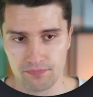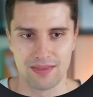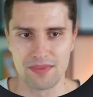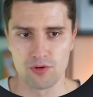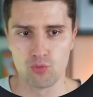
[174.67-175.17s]

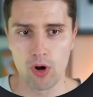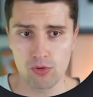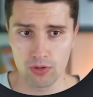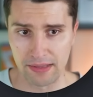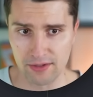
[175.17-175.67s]
then the
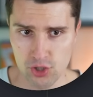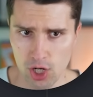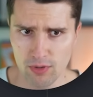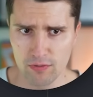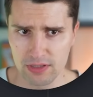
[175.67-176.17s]
role and the
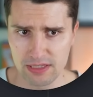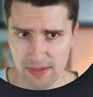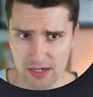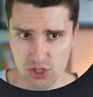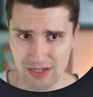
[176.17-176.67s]
job of a
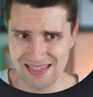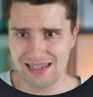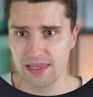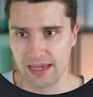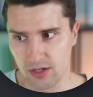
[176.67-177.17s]
dispatcher is
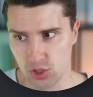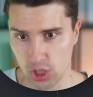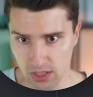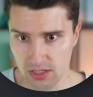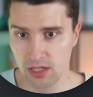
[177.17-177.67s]
in the end
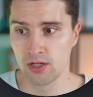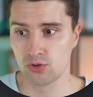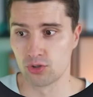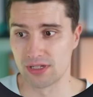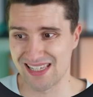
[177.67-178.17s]
just
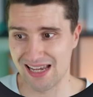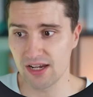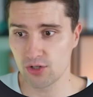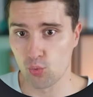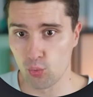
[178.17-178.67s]
to
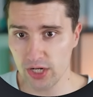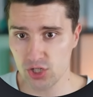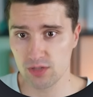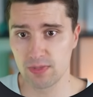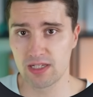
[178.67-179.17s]
decide
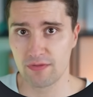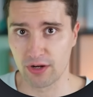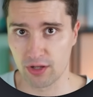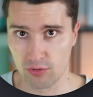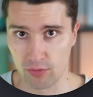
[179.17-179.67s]
which
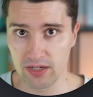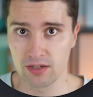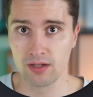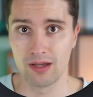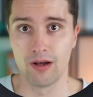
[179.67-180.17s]
specific thread
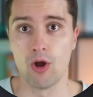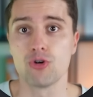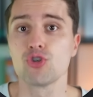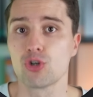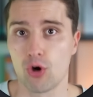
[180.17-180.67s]
a launched